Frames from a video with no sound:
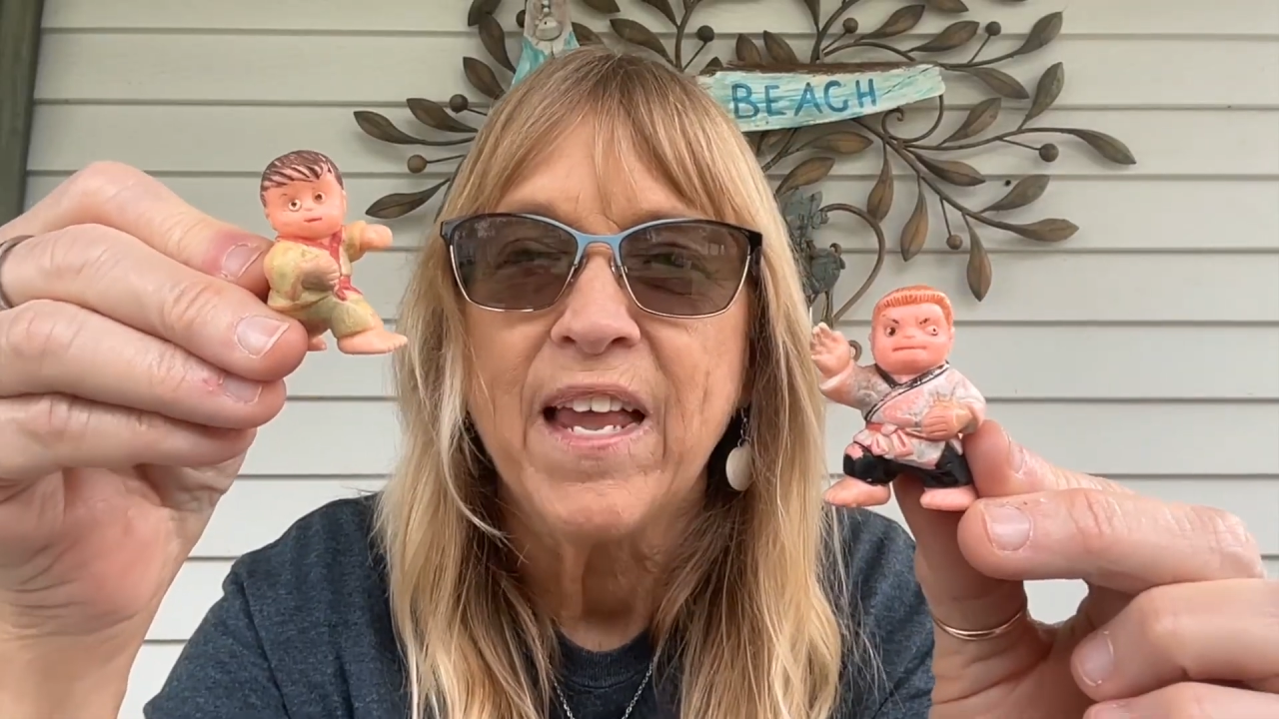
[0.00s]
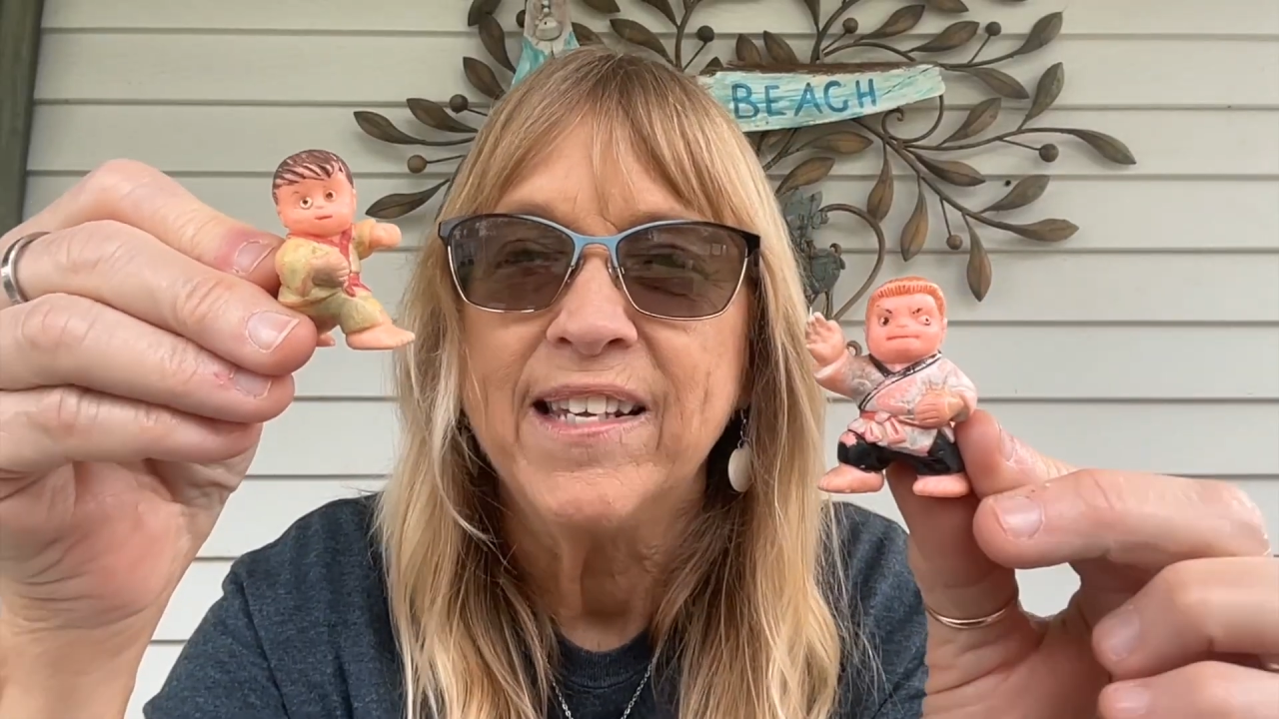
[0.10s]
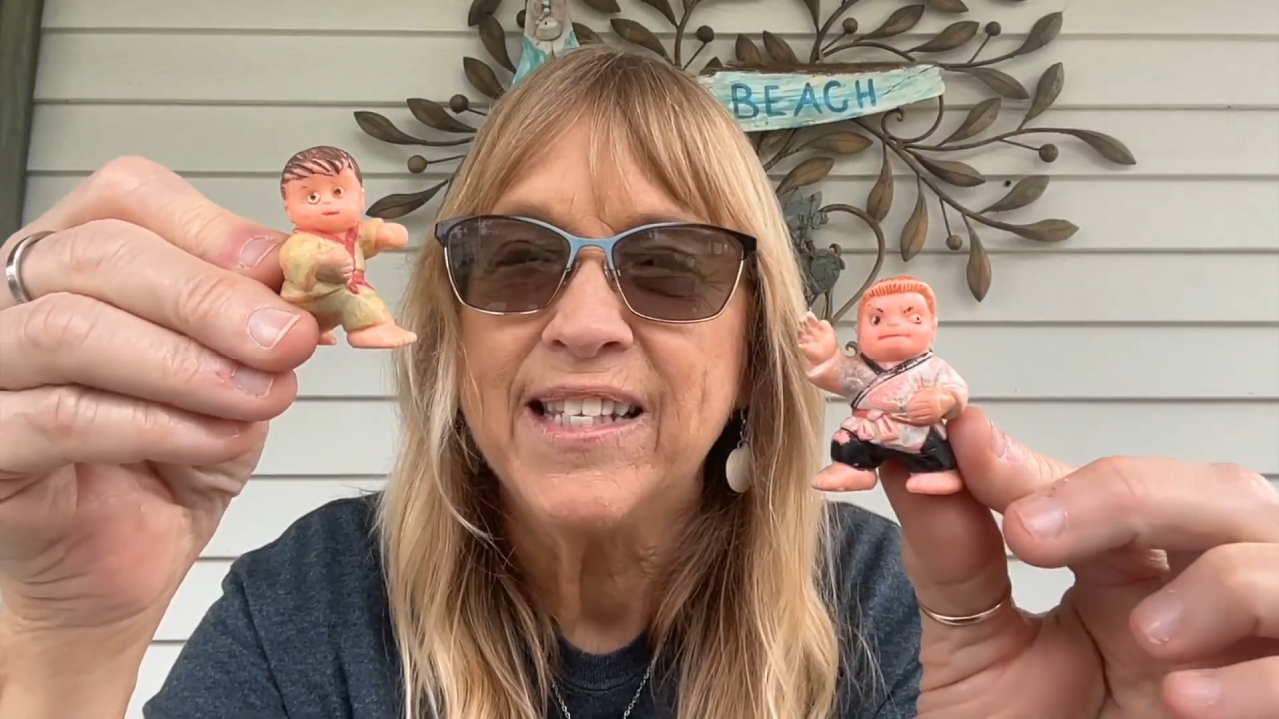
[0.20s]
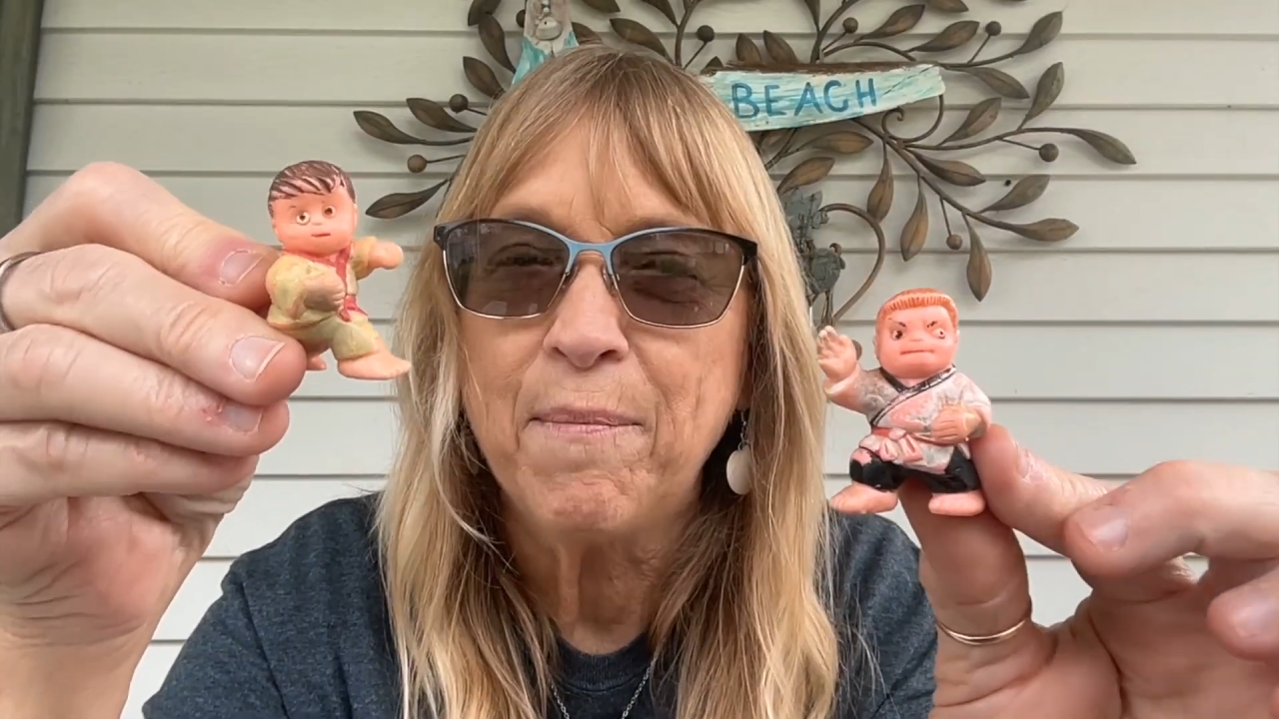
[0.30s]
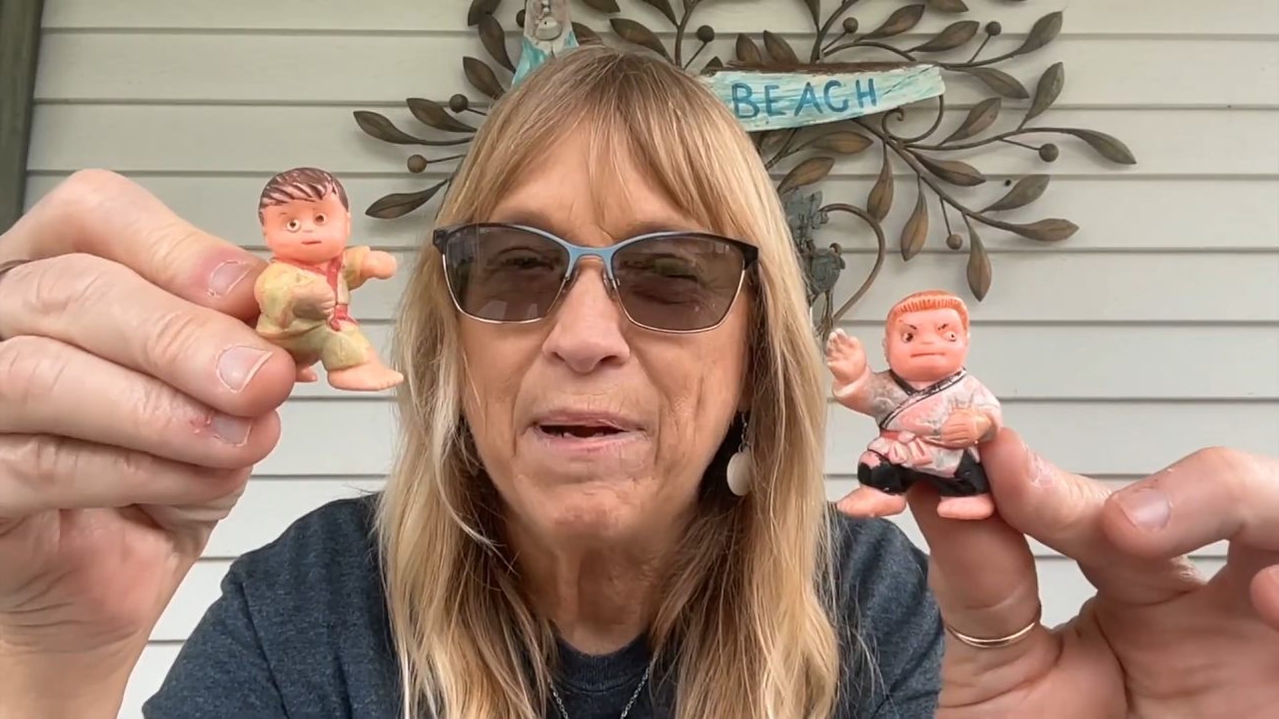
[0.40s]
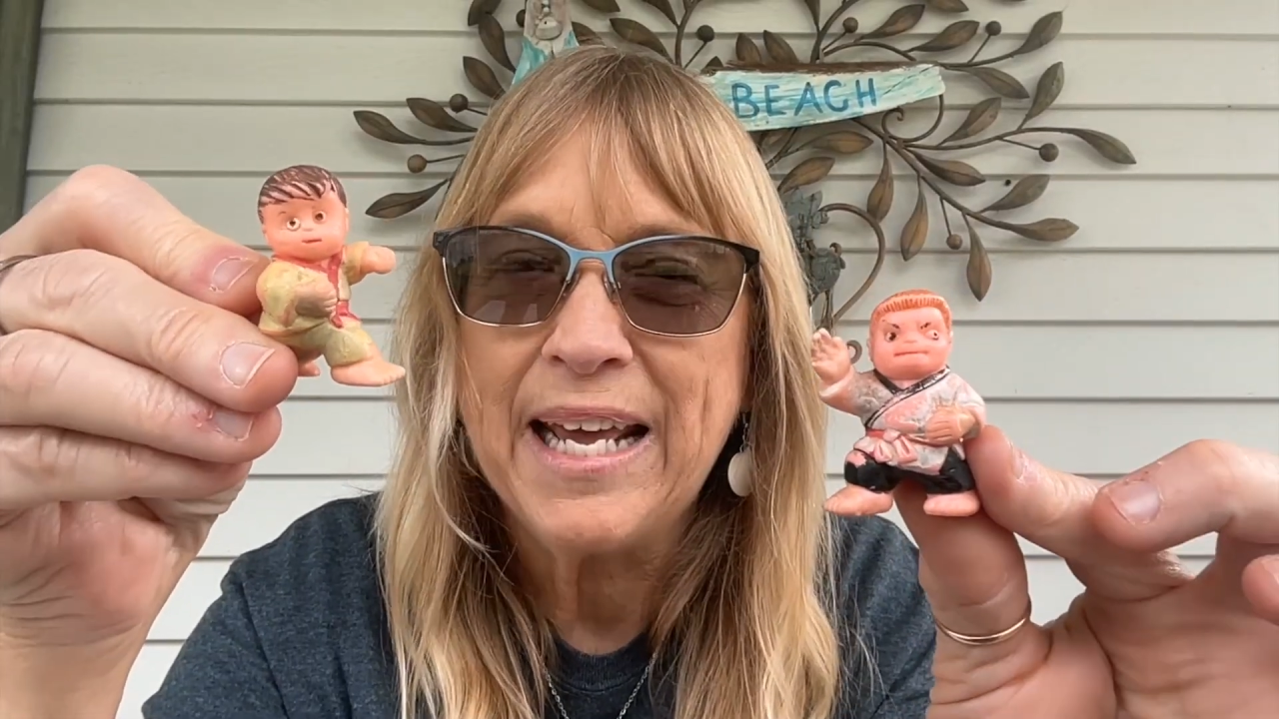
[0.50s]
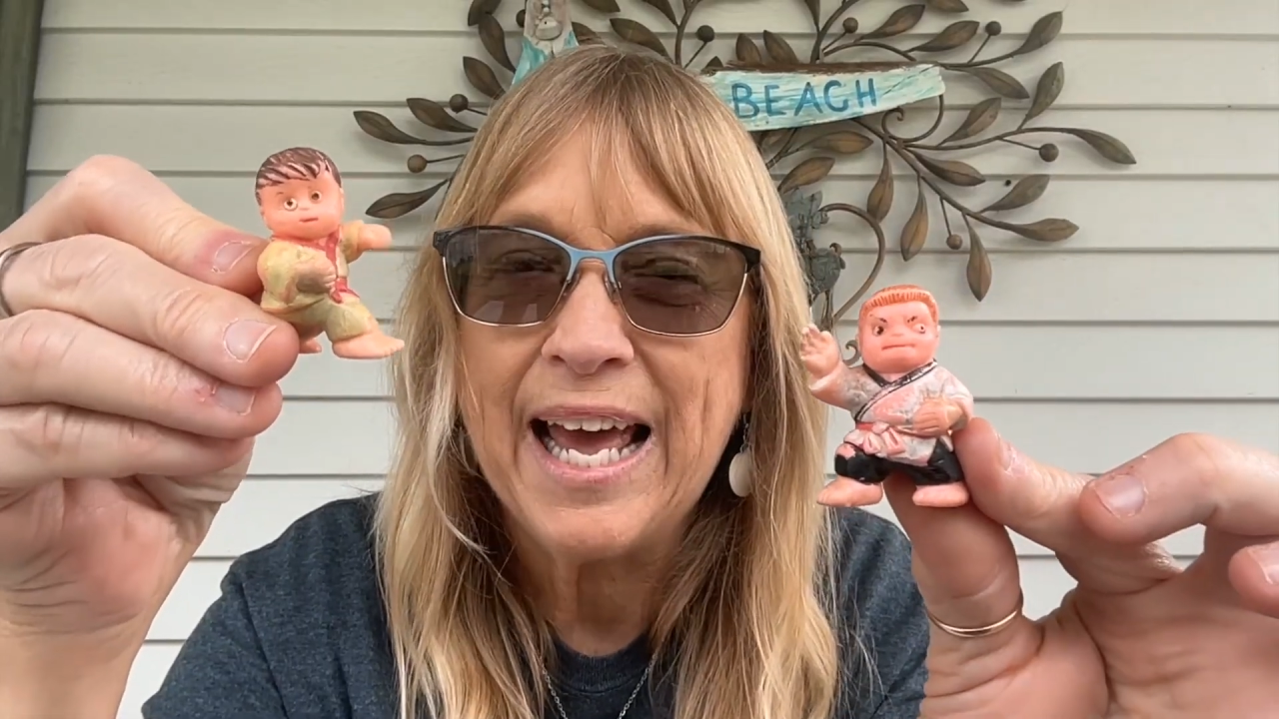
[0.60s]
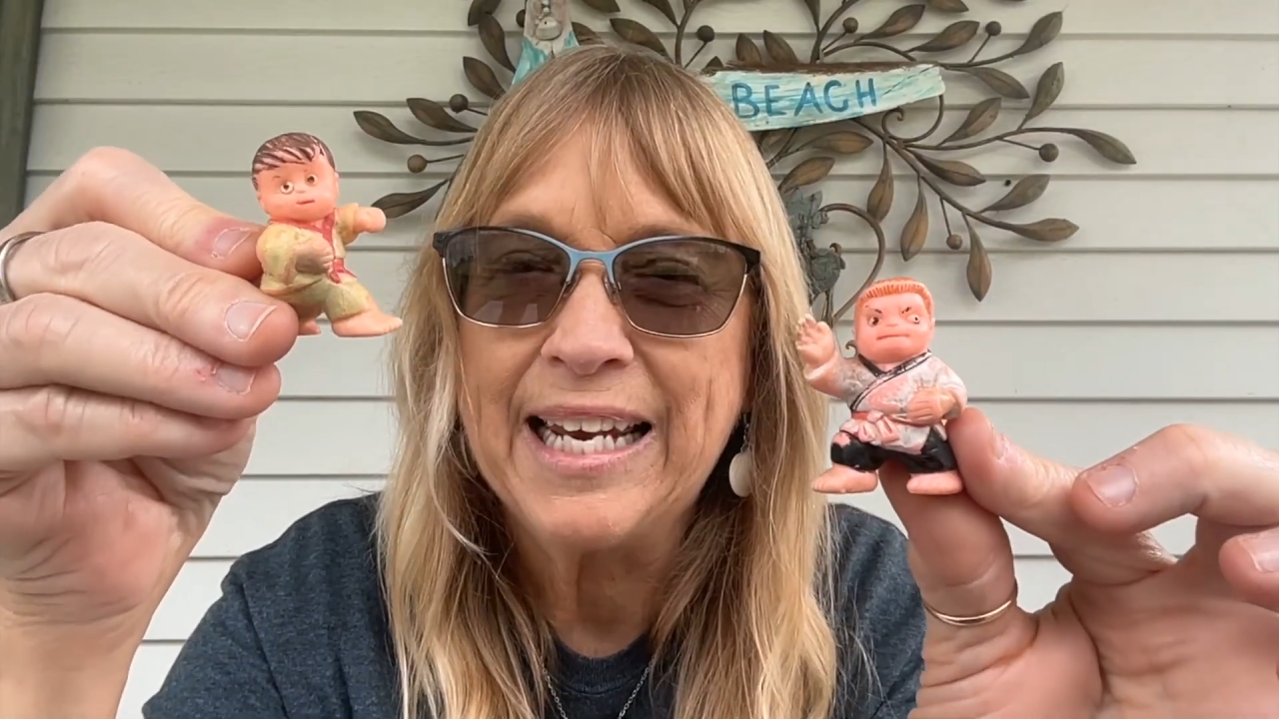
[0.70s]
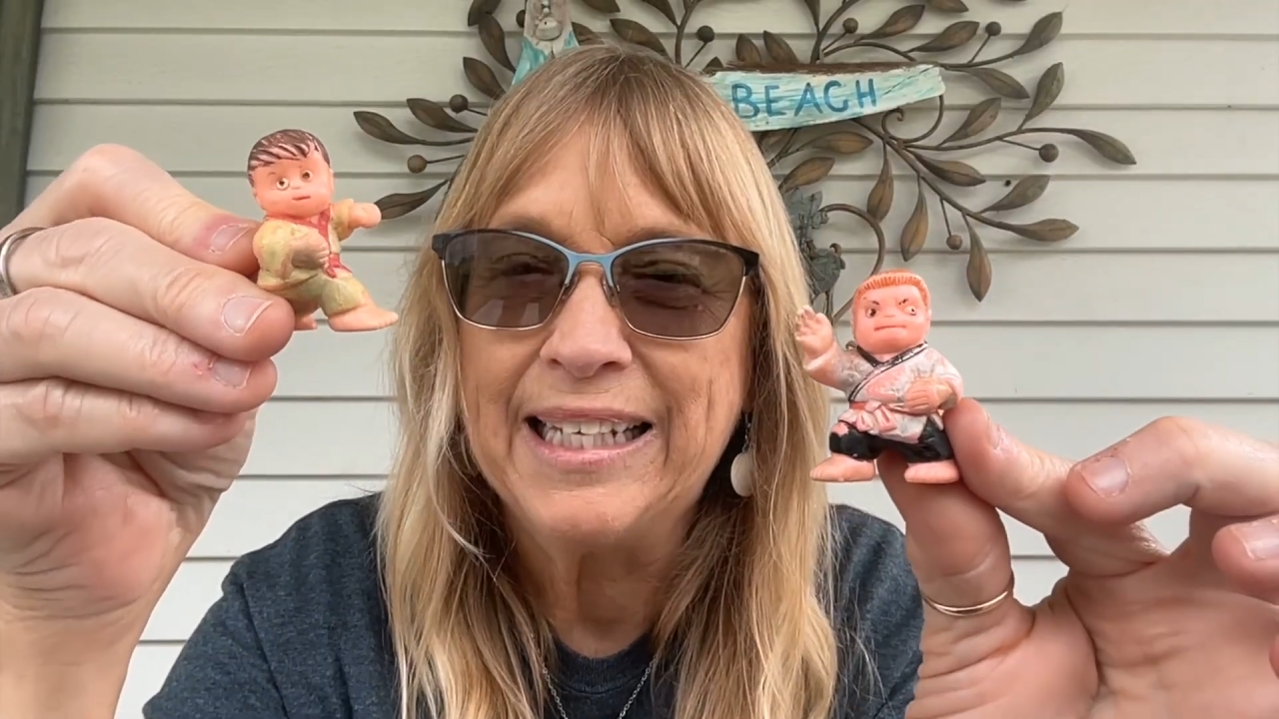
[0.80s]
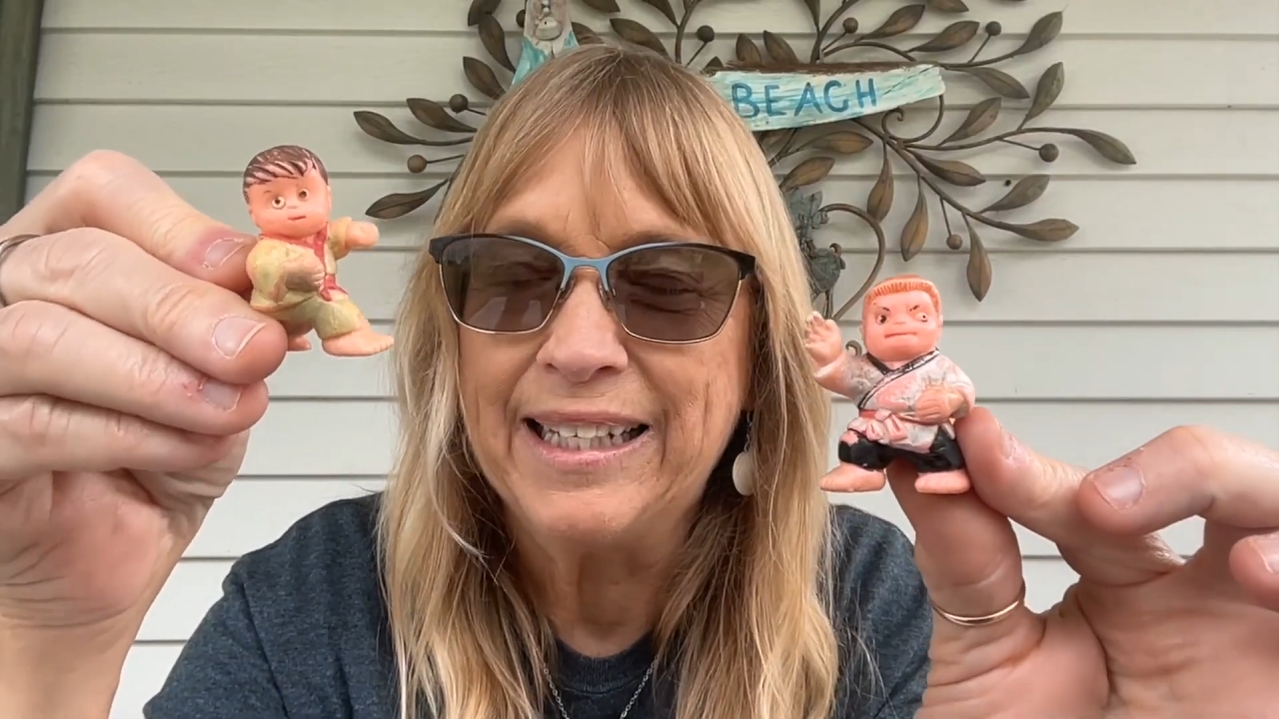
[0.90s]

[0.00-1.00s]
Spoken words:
somebody had